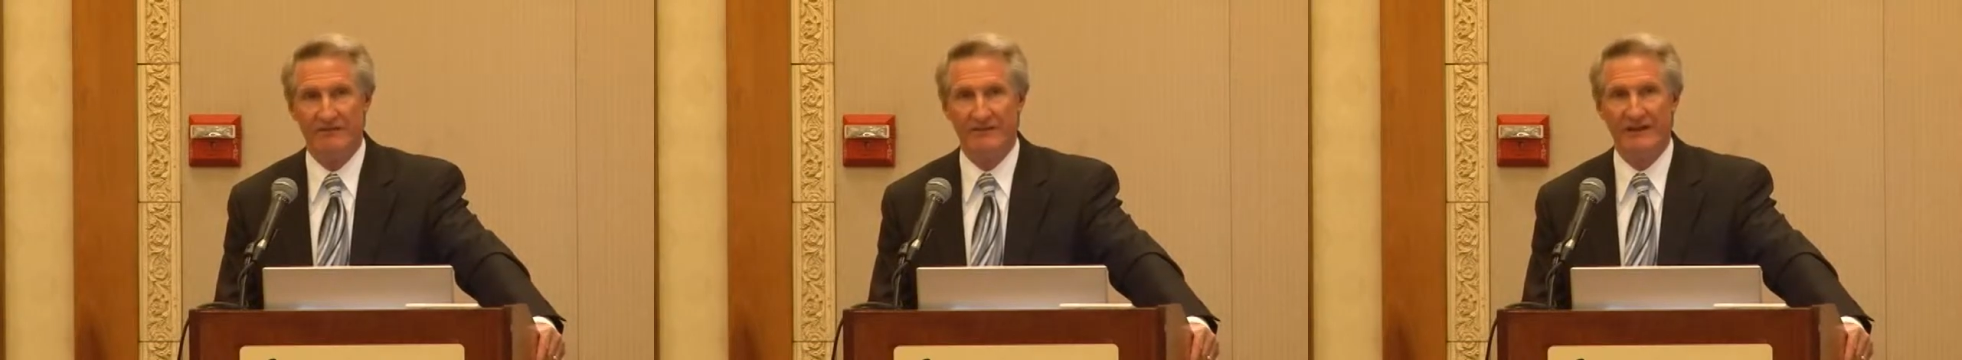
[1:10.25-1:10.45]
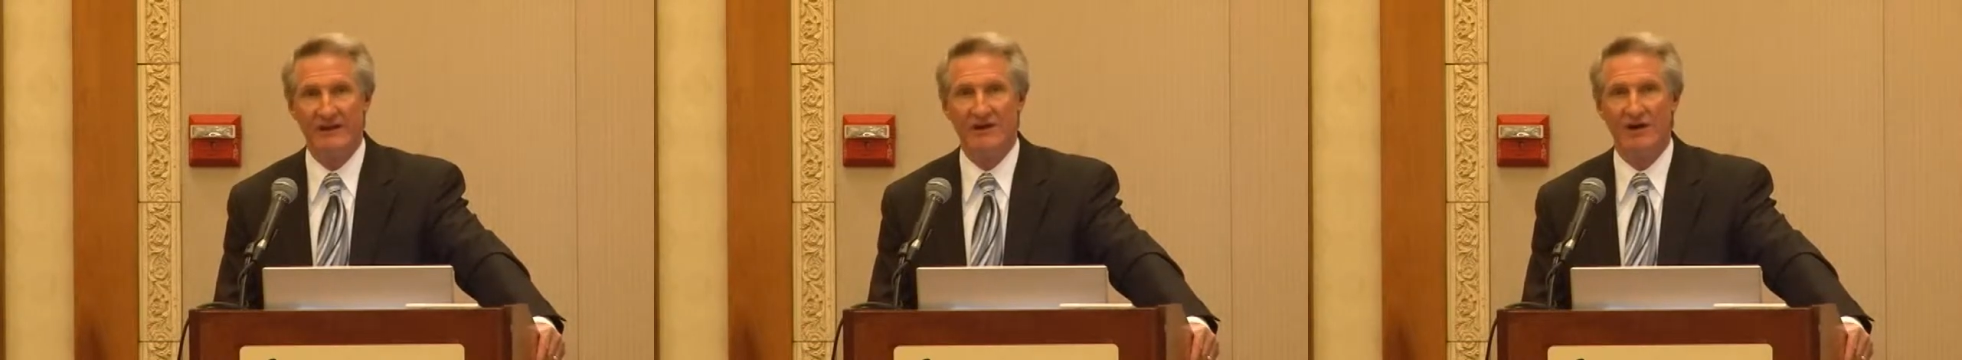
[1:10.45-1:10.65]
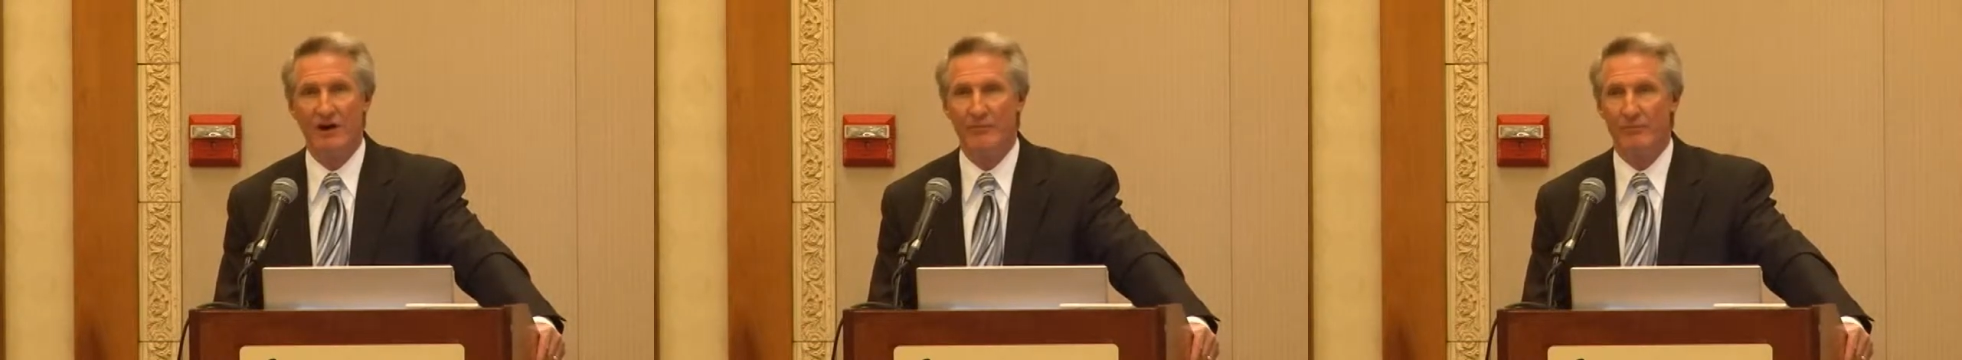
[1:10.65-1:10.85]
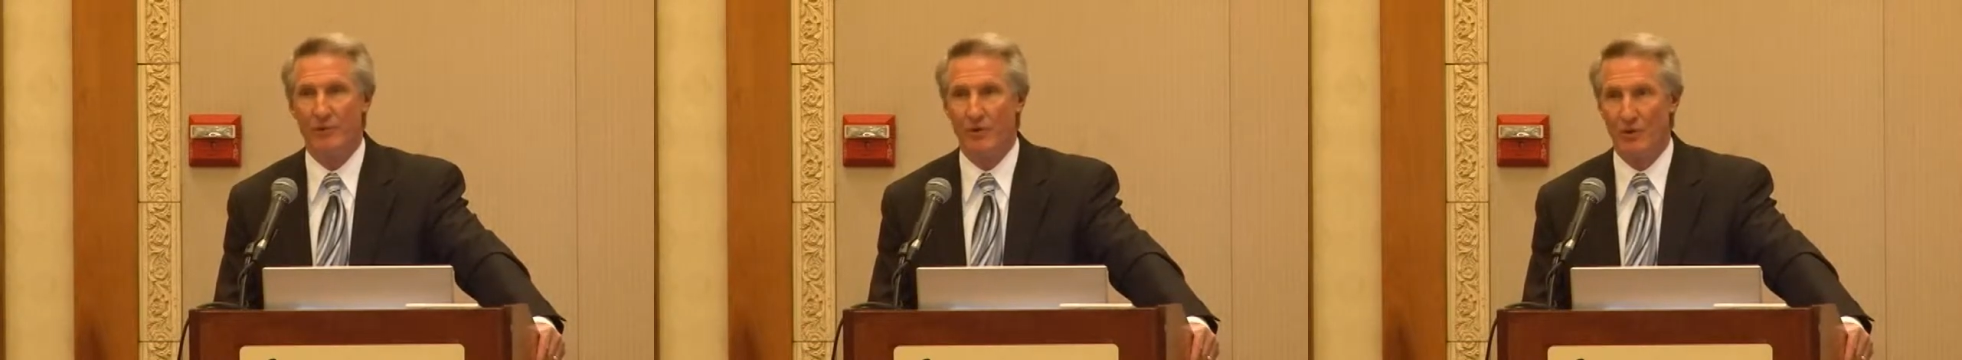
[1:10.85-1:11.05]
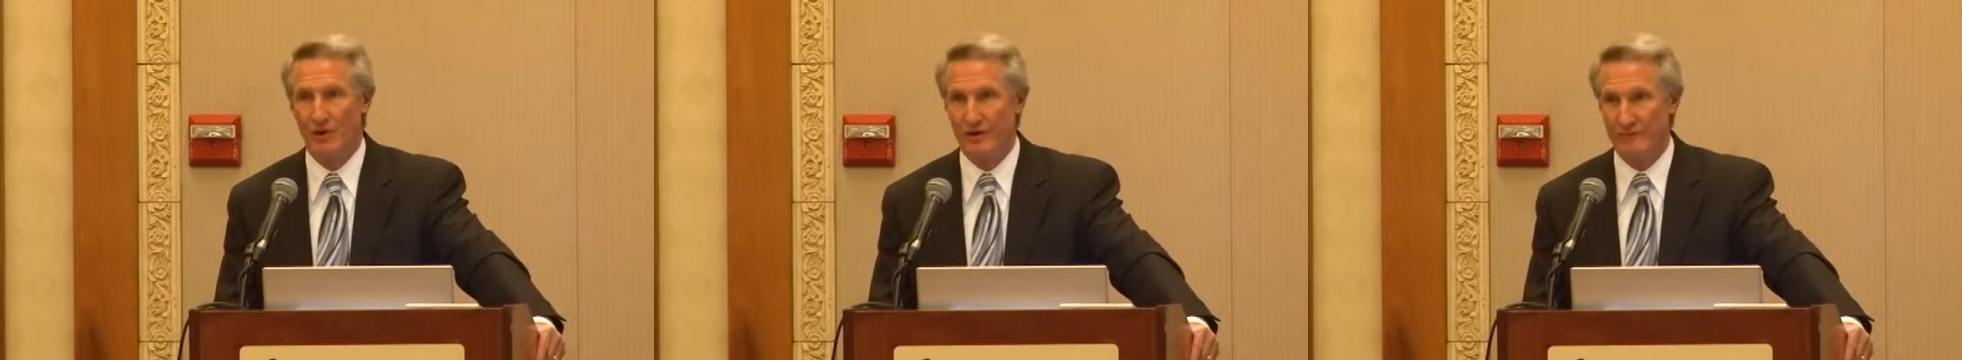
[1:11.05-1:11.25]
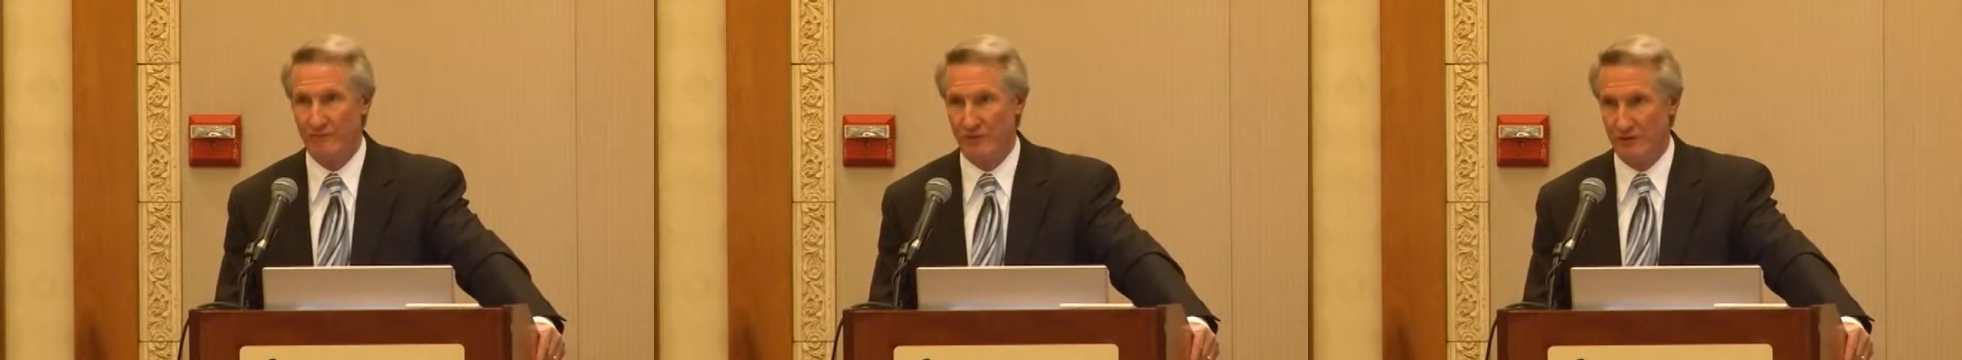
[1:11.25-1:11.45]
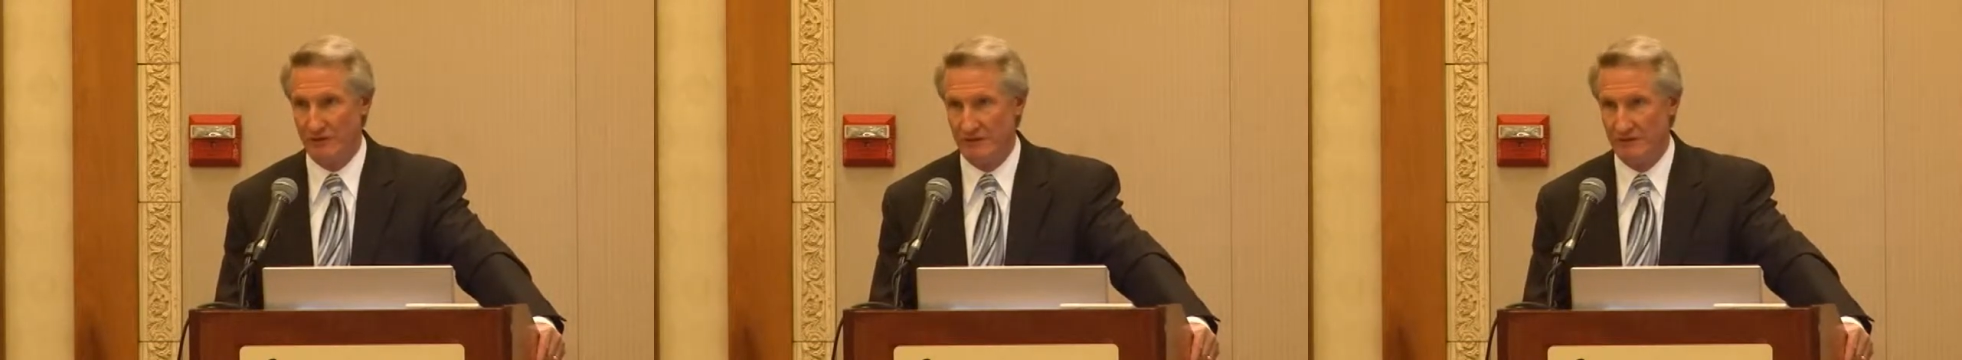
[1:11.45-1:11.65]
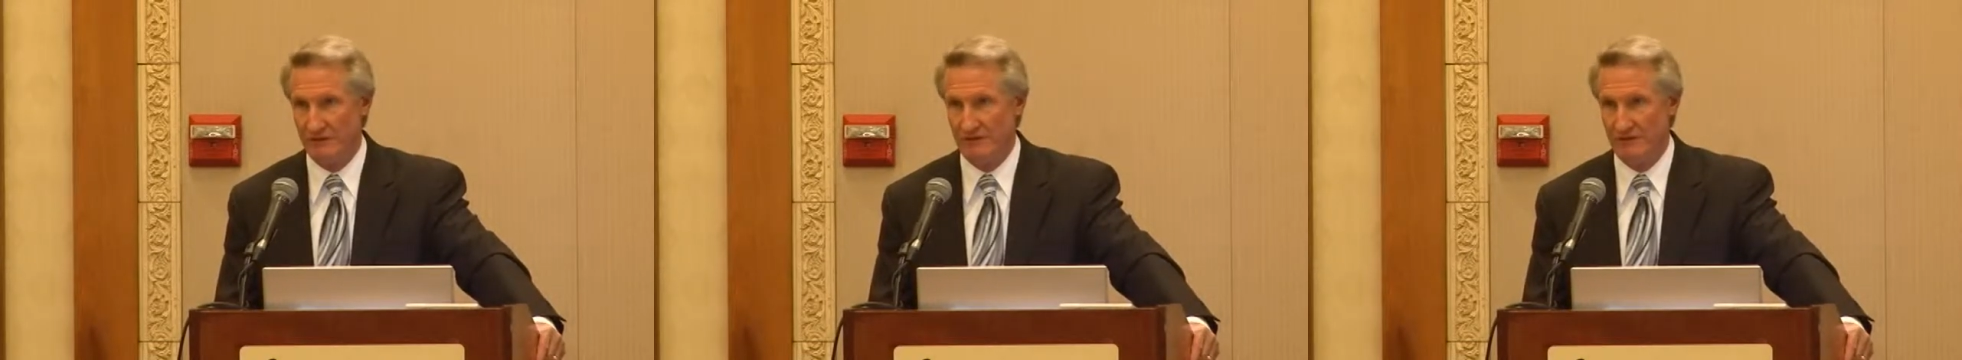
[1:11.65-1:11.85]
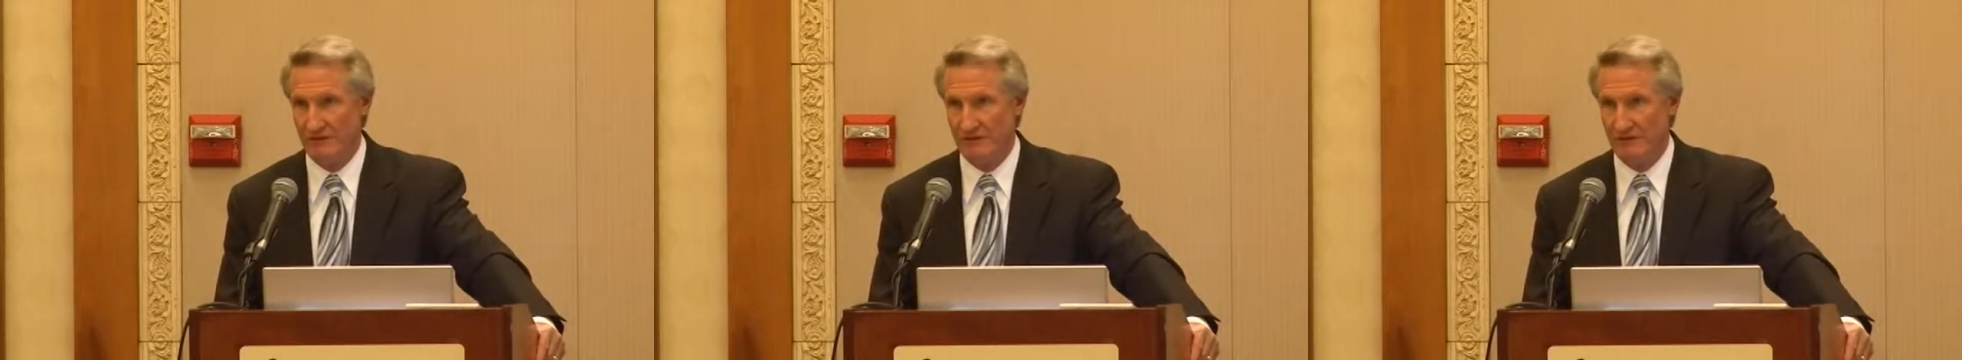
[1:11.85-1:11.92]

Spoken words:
They are portable,